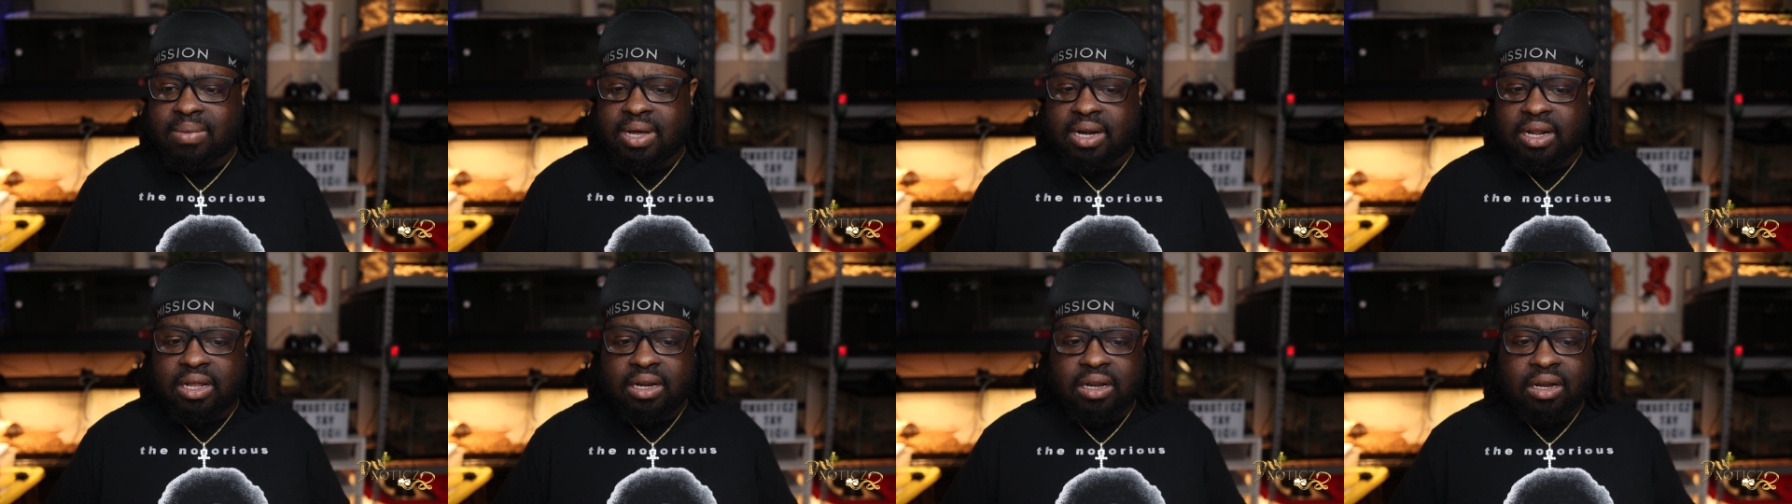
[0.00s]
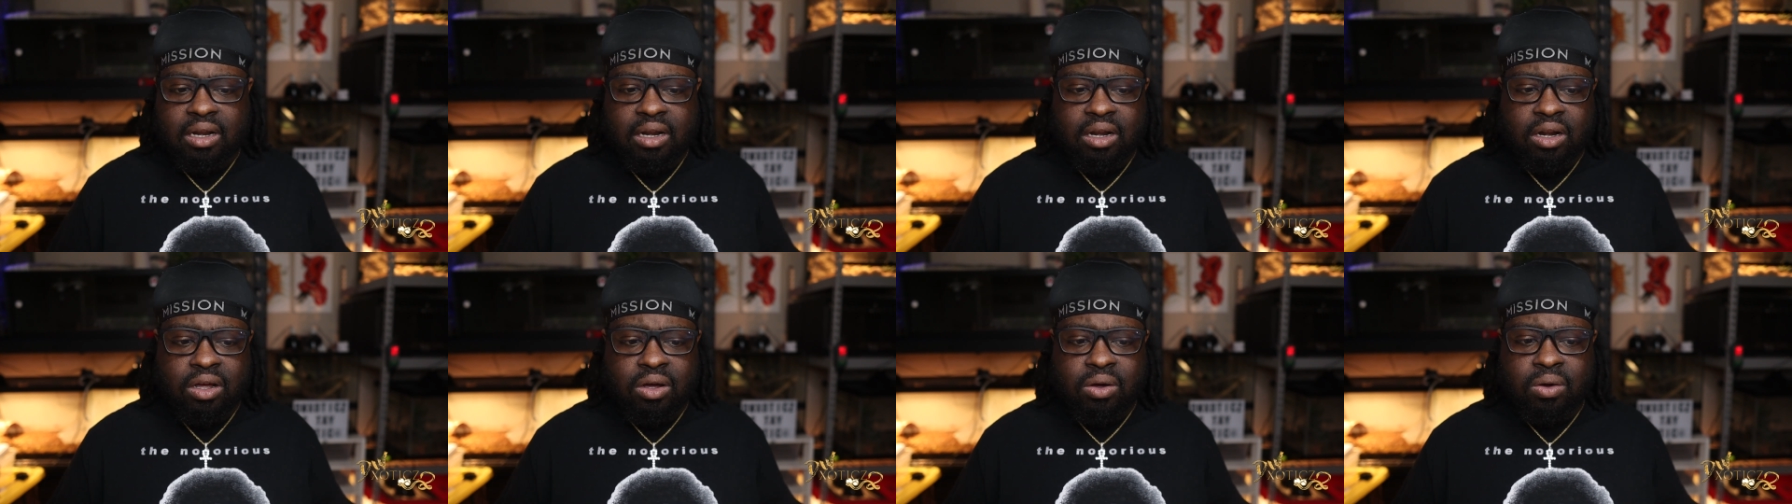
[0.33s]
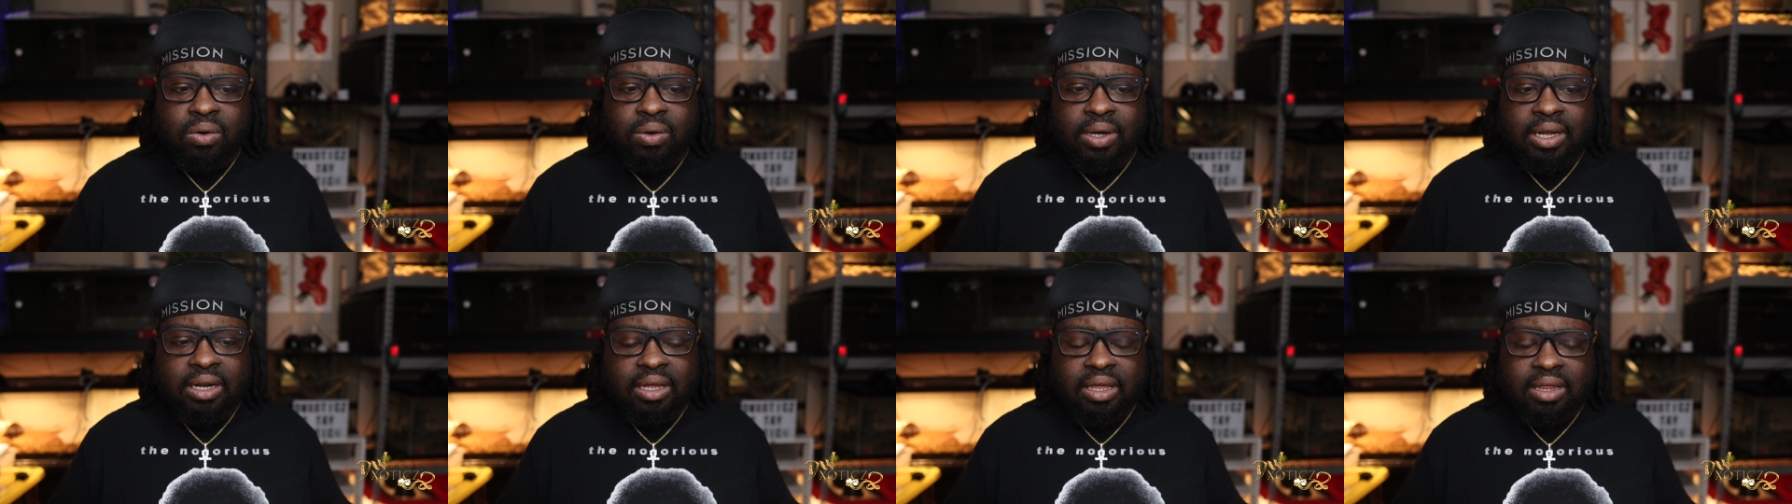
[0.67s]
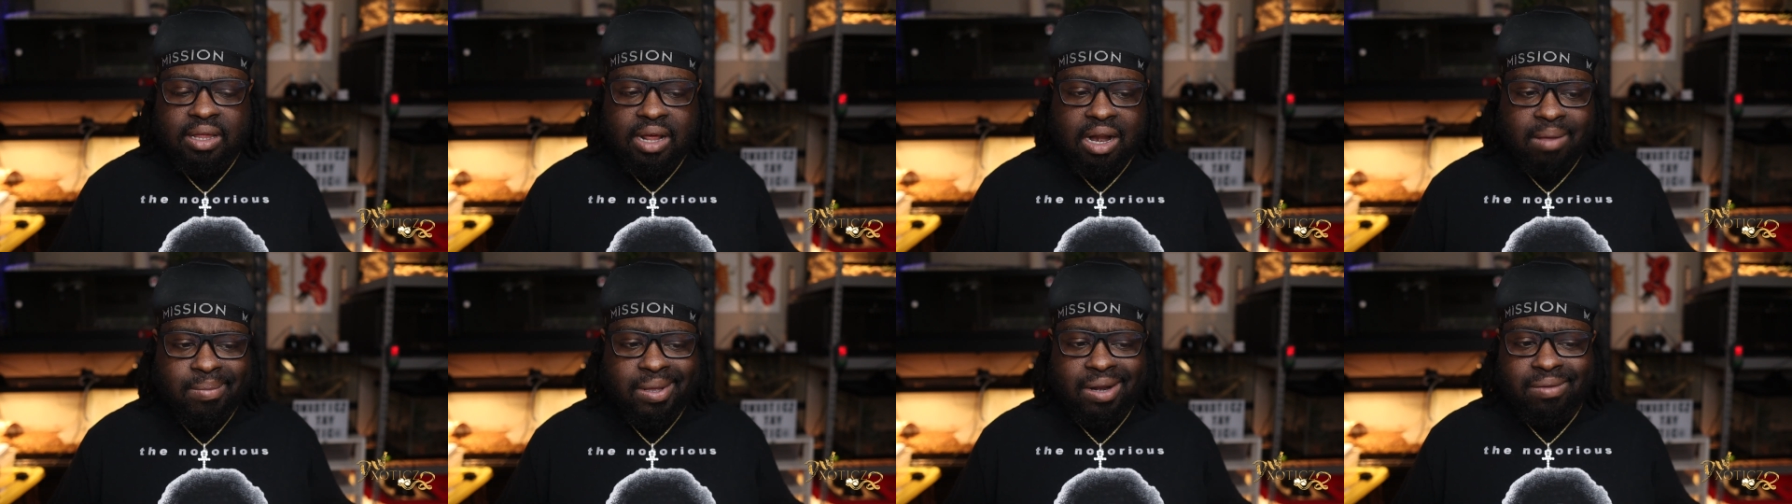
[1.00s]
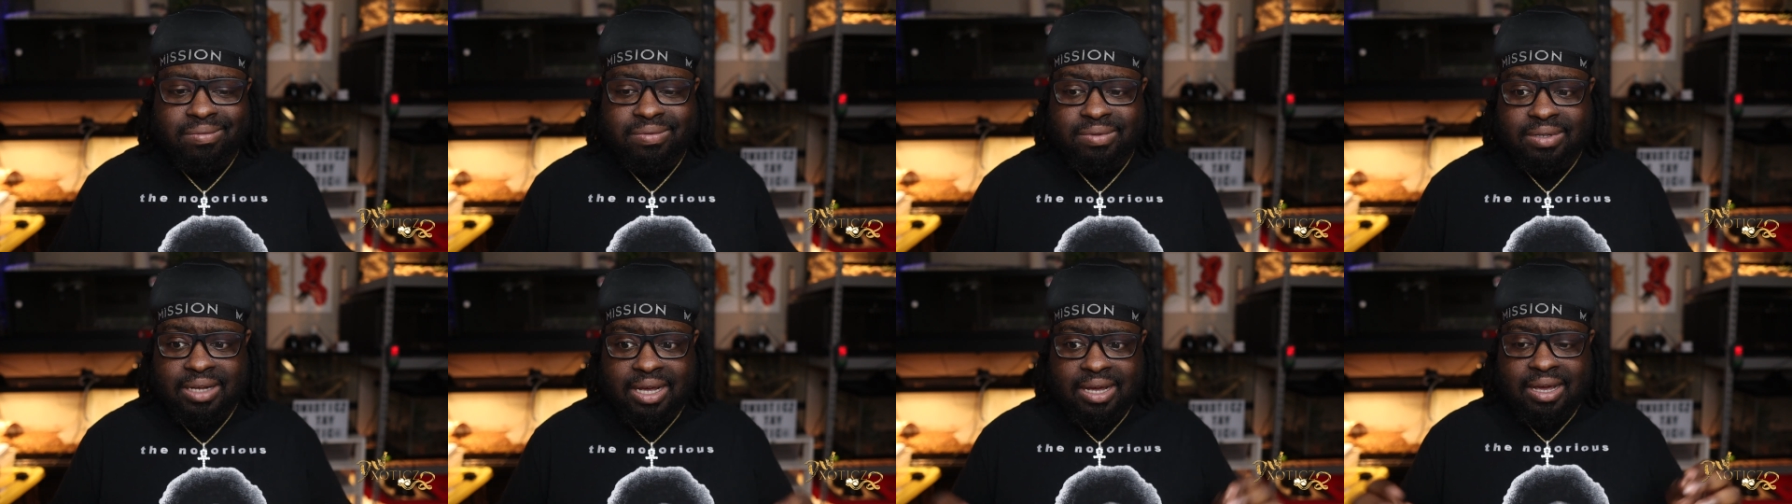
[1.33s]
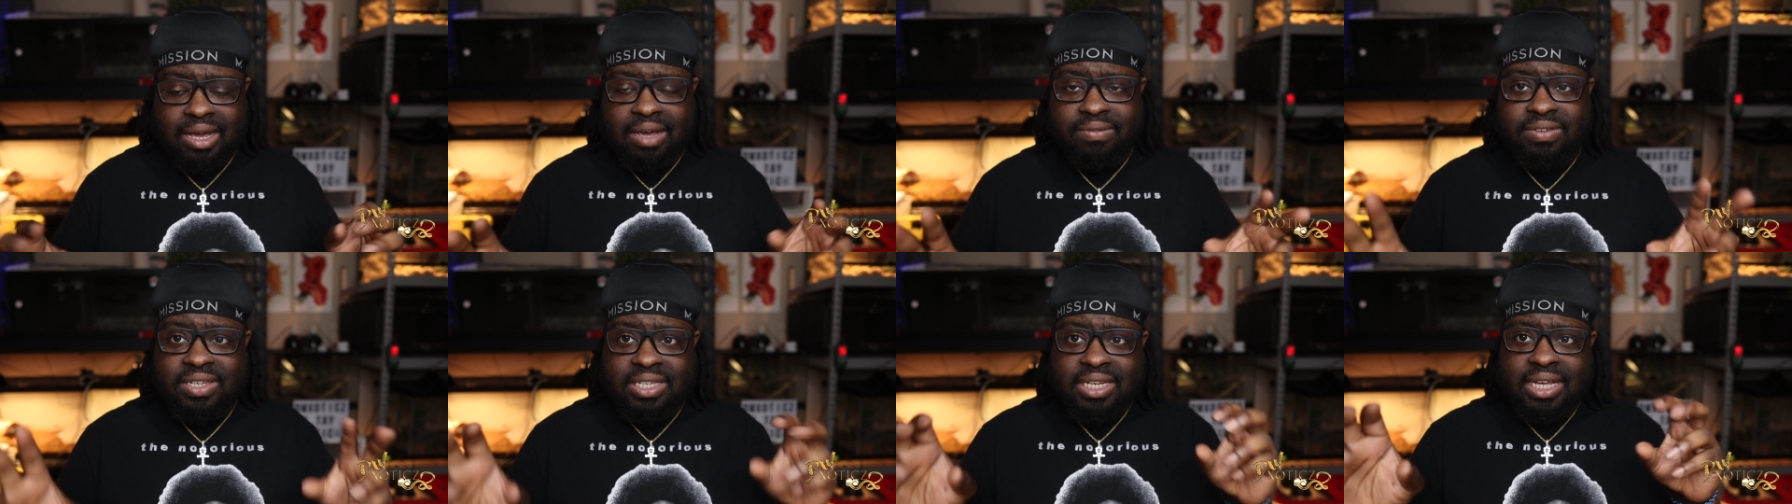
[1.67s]
I didn't know any of that. I mean, I've
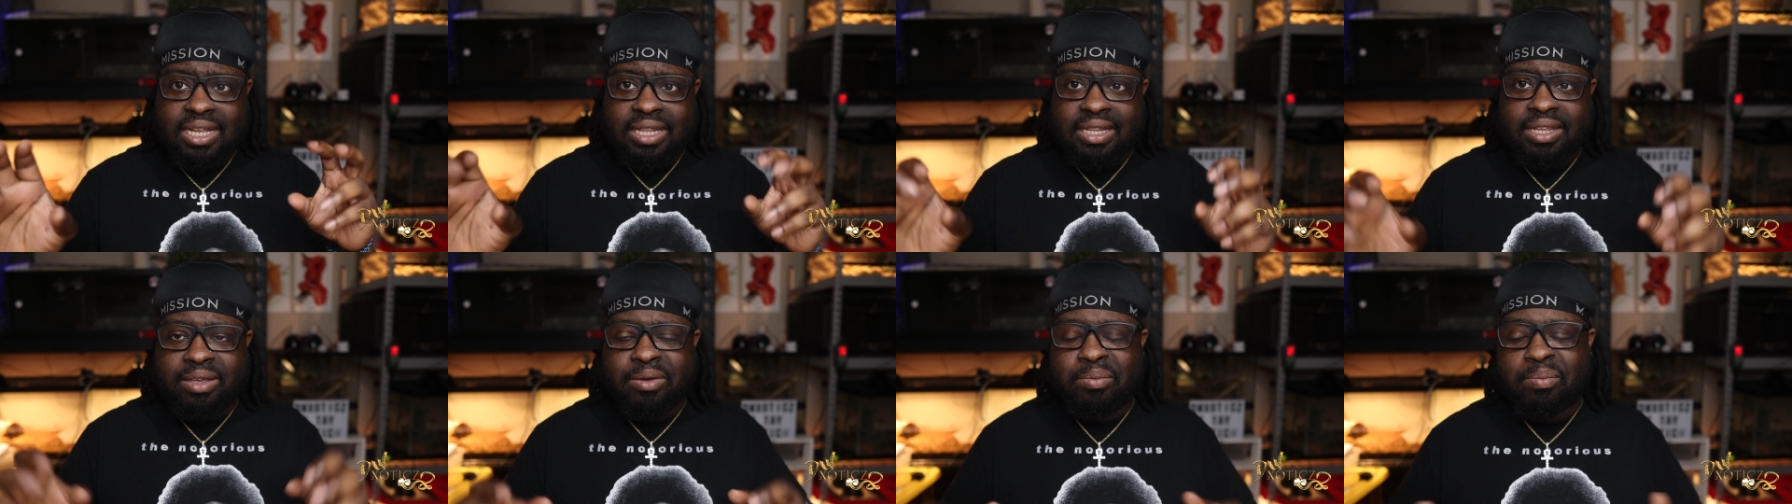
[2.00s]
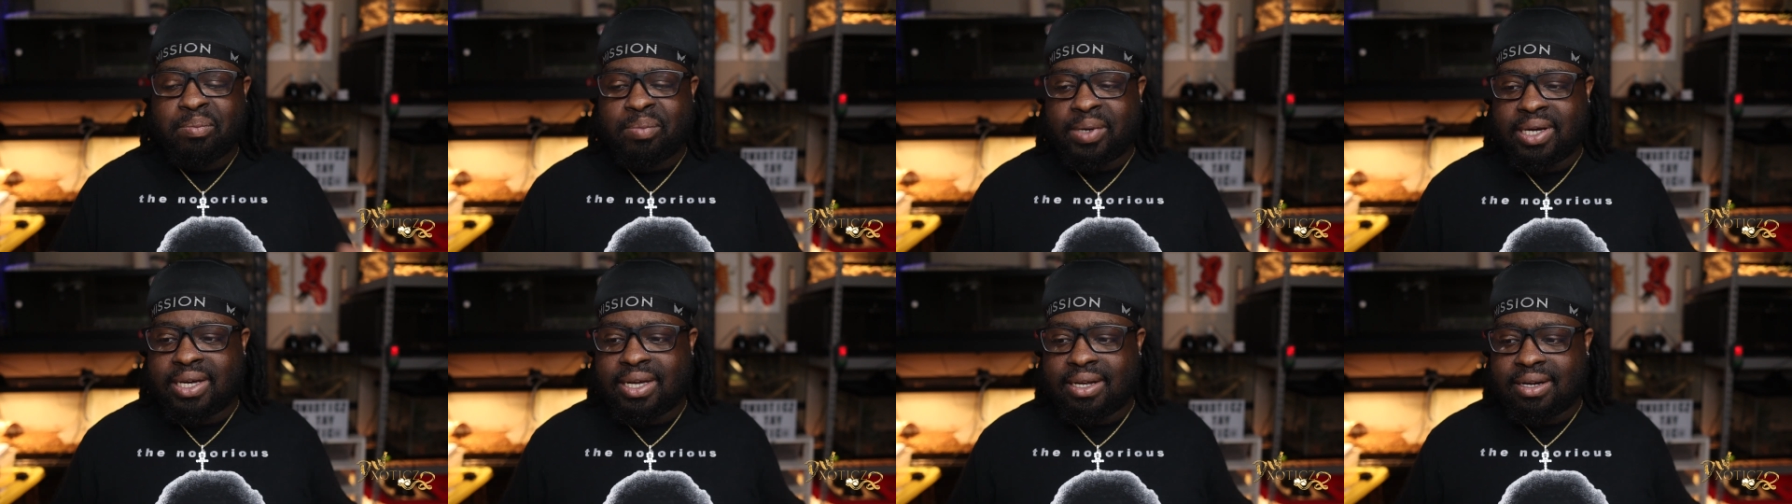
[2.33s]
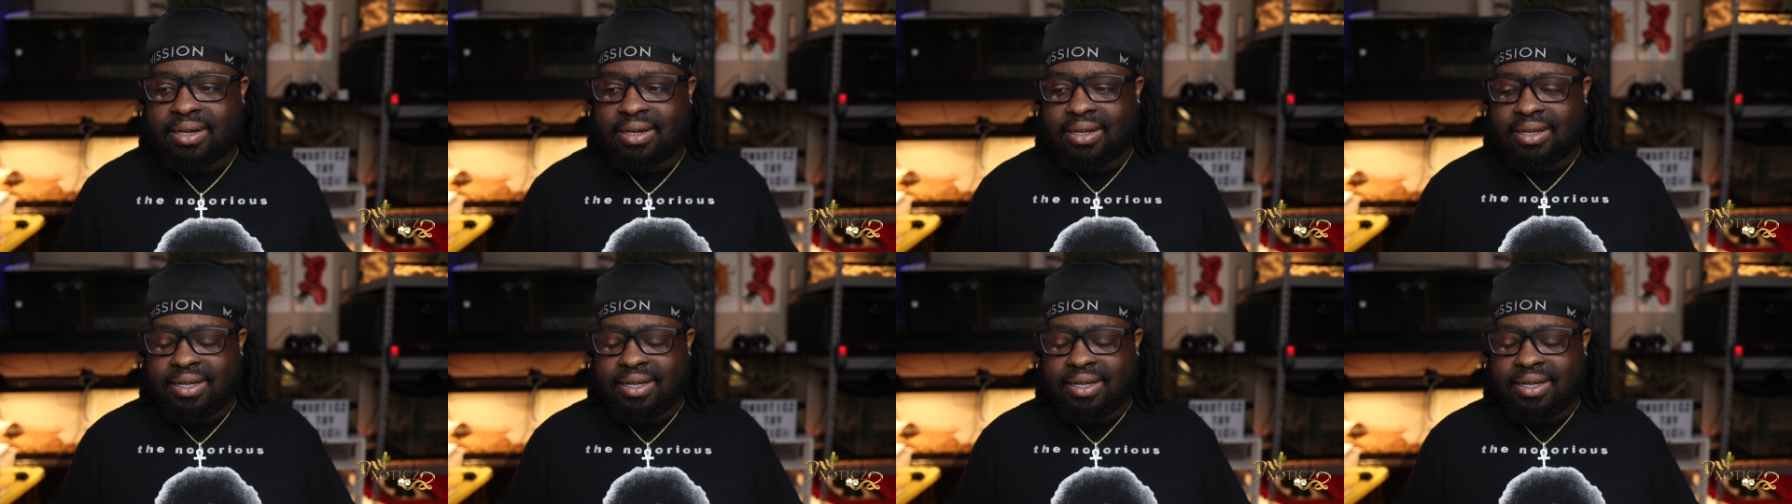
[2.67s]
seen them, but